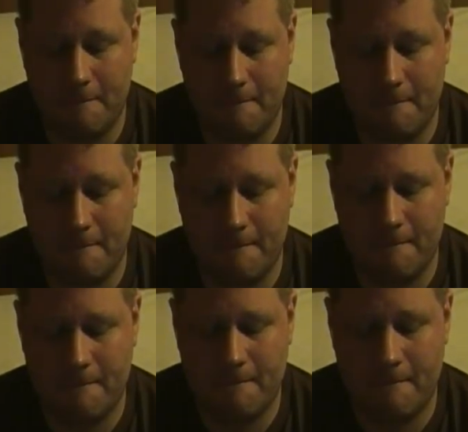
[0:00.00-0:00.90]

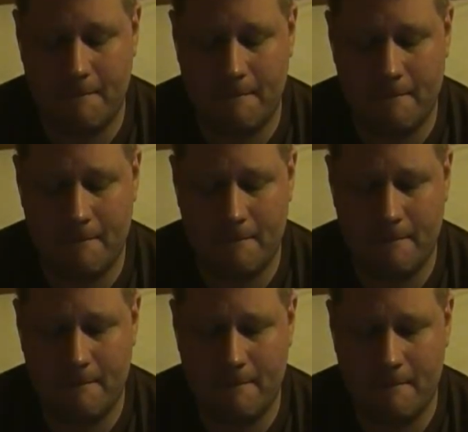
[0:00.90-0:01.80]

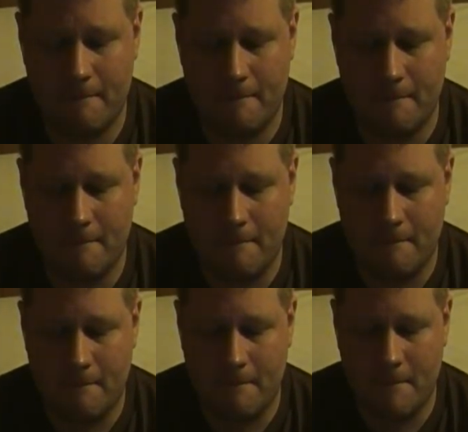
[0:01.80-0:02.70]

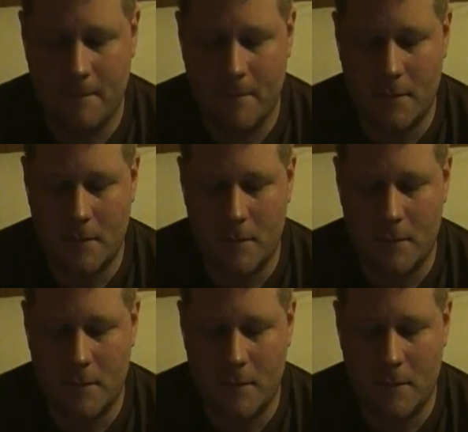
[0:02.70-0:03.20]
[no speech]